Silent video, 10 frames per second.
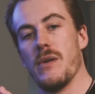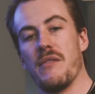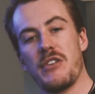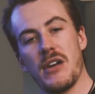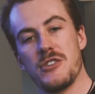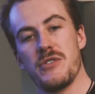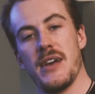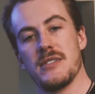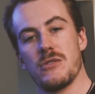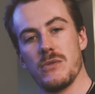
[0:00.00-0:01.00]
Every country
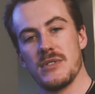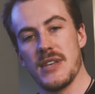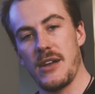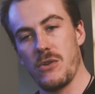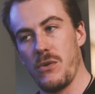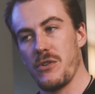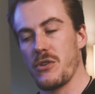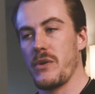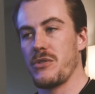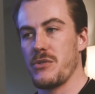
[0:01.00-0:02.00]
has their own cycle. They're
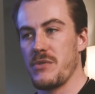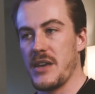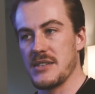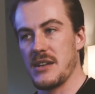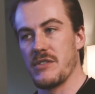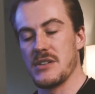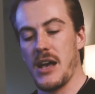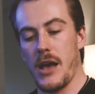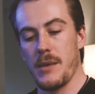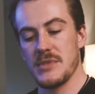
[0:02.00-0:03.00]
going through things at different
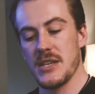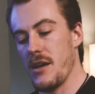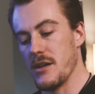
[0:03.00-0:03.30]
times.